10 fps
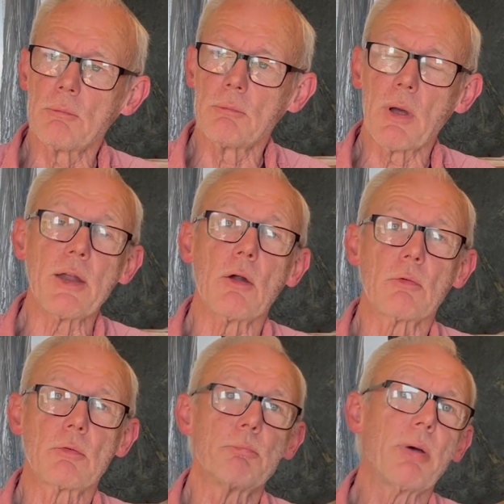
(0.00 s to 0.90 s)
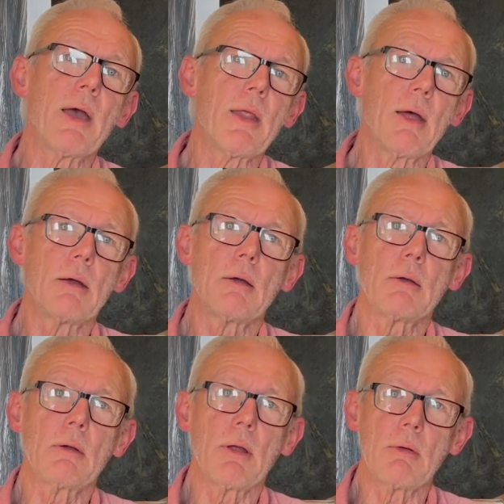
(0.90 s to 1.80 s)
I don't buy that.
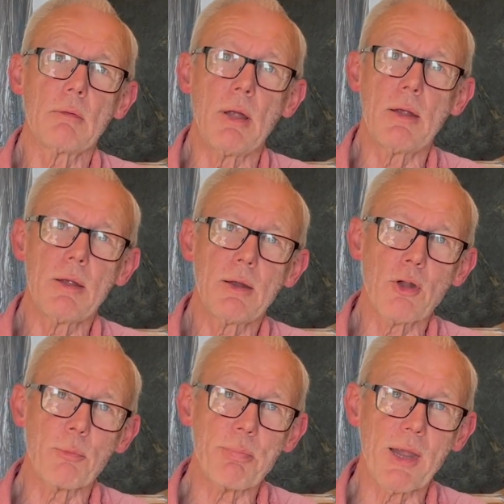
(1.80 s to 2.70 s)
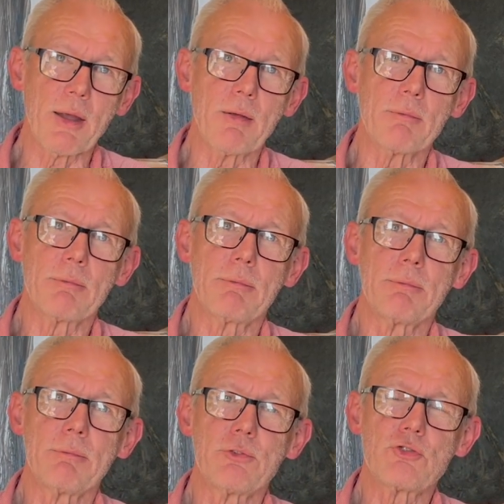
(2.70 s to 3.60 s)
Not being a
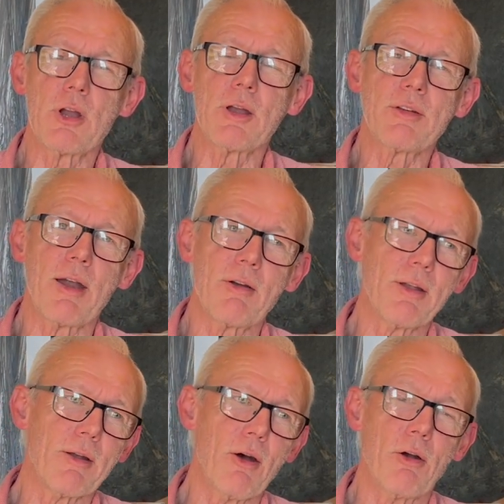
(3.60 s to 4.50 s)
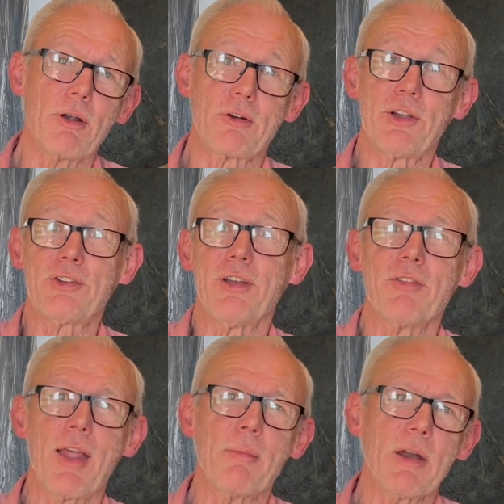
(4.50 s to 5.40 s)
Trinitarian or a Christian for
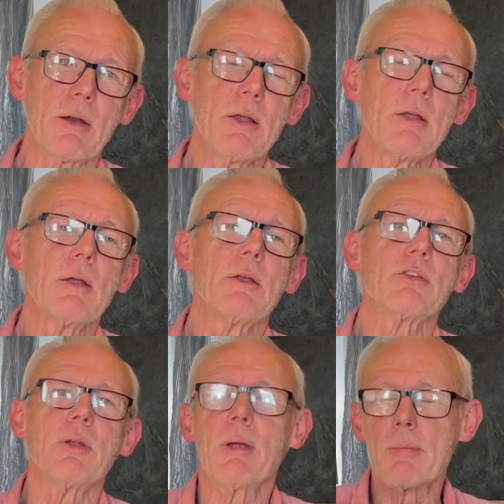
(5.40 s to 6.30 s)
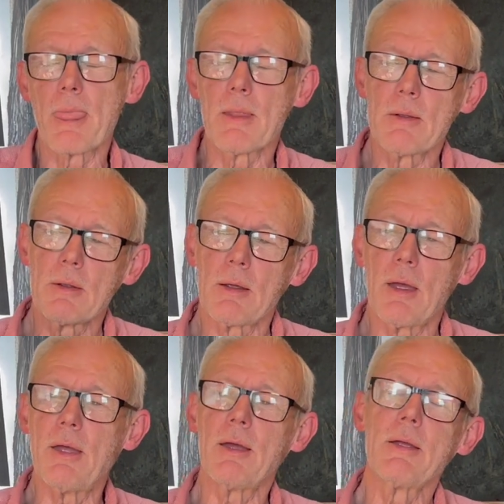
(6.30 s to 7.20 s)
that matter. So anyway,
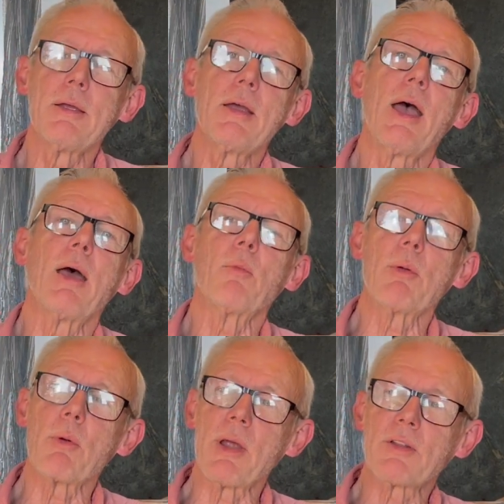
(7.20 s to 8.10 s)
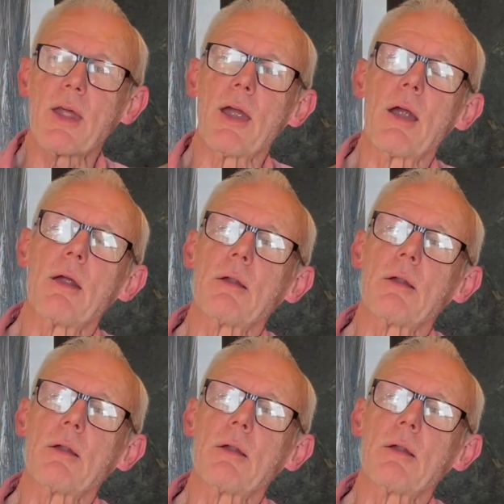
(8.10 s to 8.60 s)
and when we went there